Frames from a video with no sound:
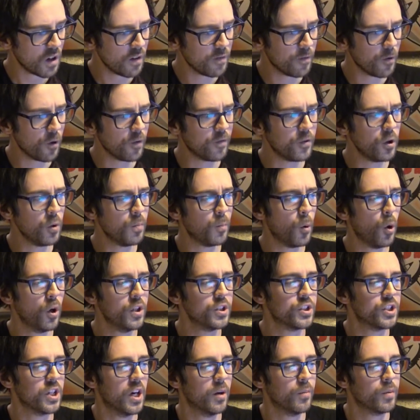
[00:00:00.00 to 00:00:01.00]
For a few
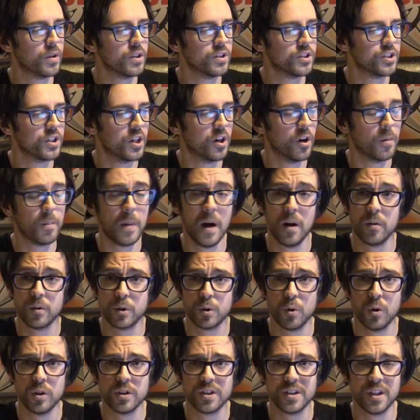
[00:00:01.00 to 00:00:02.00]
points I would consider Power
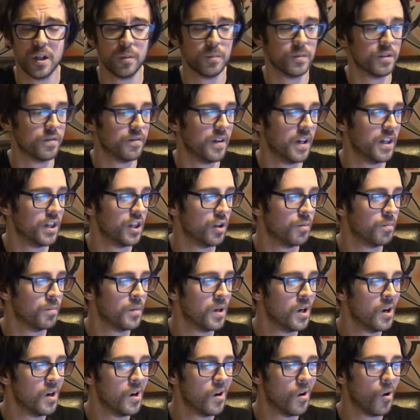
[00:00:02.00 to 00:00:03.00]
Sword to help defend
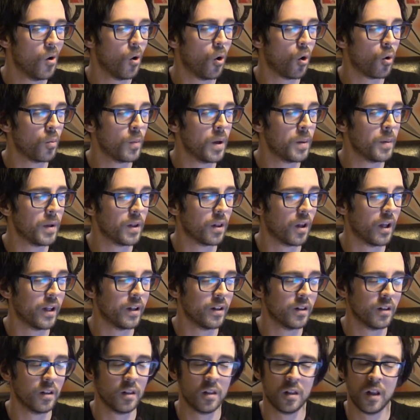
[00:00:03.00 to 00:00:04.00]
them, or maybe
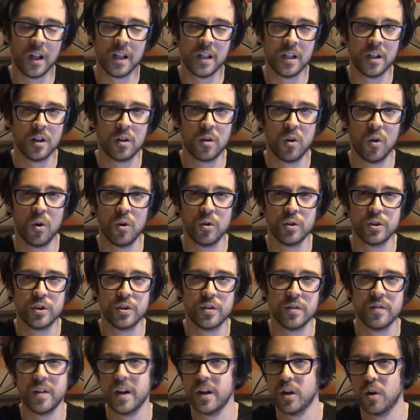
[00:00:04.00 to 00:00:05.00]
light, Lightning Claws
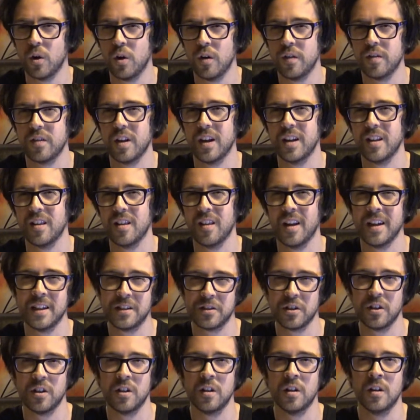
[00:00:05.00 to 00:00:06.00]
to fight off like
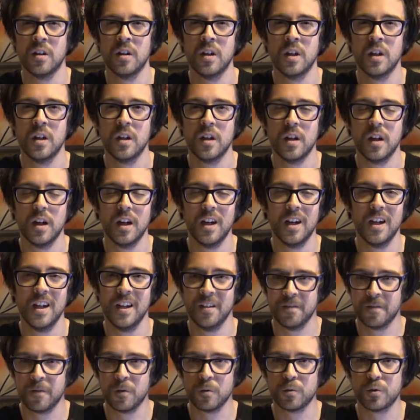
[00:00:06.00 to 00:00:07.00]
lighter uh,
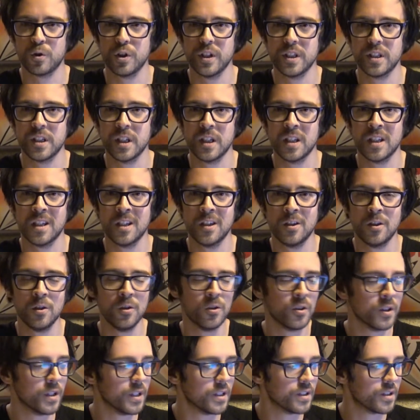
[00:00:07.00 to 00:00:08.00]
infiltrating
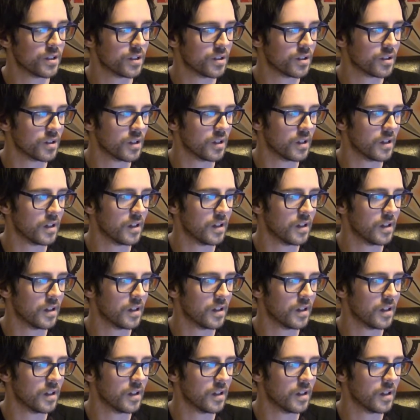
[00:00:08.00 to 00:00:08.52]
units.